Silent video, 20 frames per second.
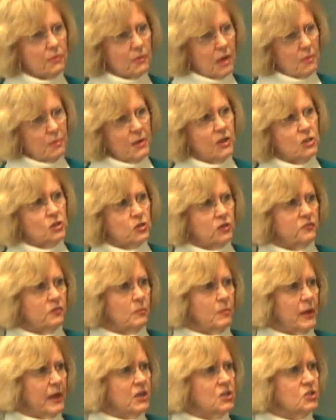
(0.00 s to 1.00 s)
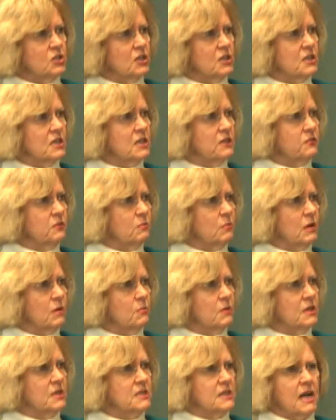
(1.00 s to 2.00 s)
a picture of a patient at a given
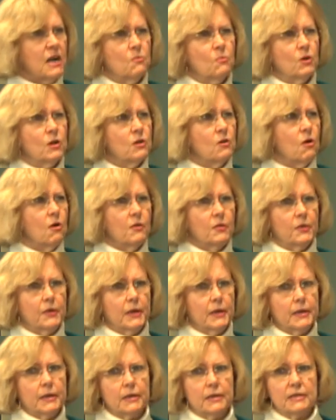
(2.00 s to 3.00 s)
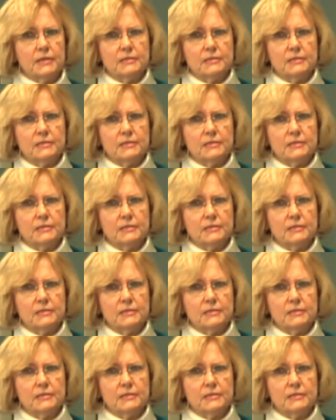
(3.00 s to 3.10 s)
moment in time. What do you all think?